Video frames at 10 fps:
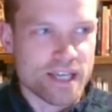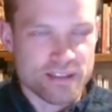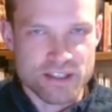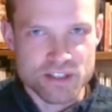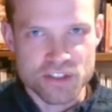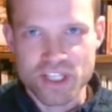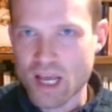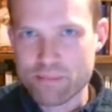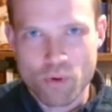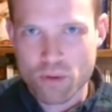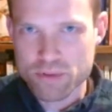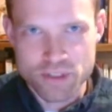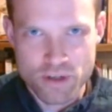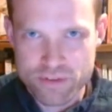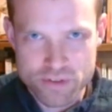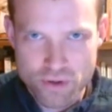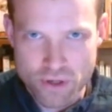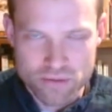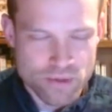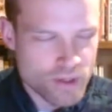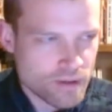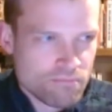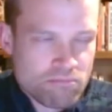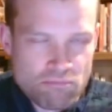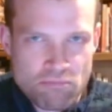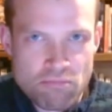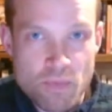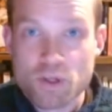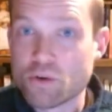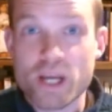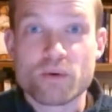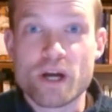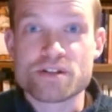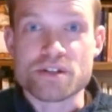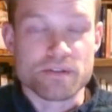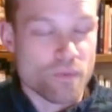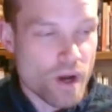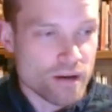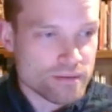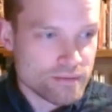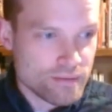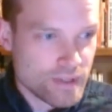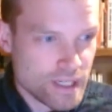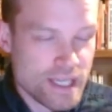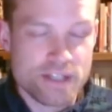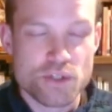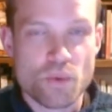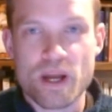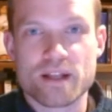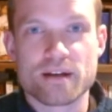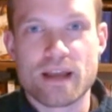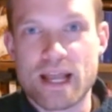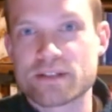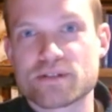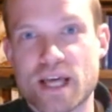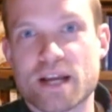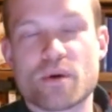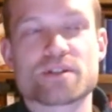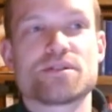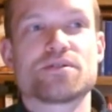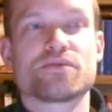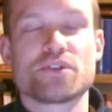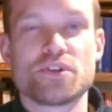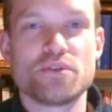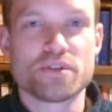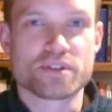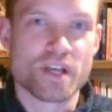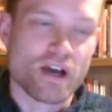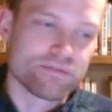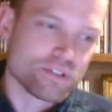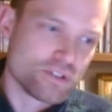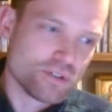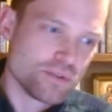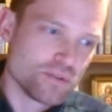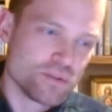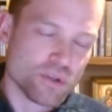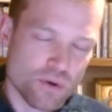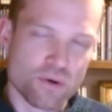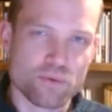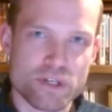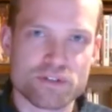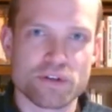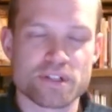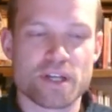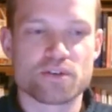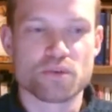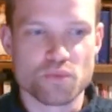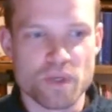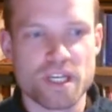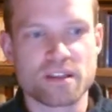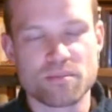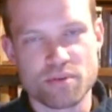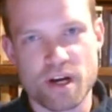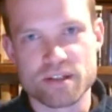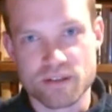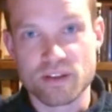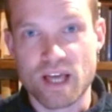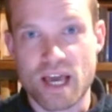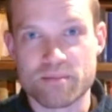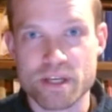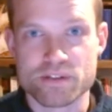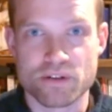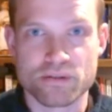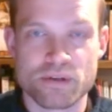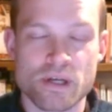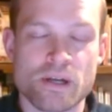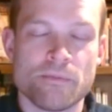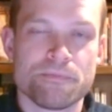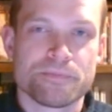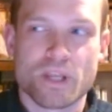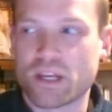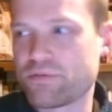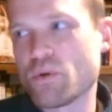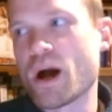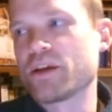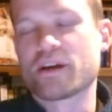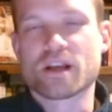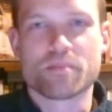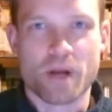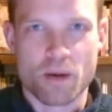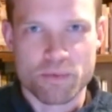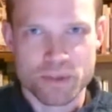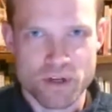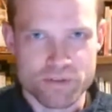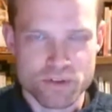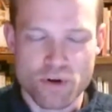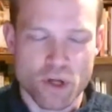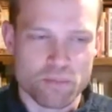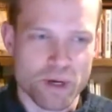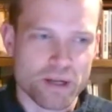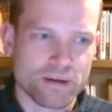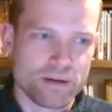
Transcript: Can't they just get on board with the Novus Ordo? Great question. Well, an easy way to answer that question is for you yourself to do your own research and to read the prayers of the Latin Missal. And if you want, you can compare them with the Novus Ordo. But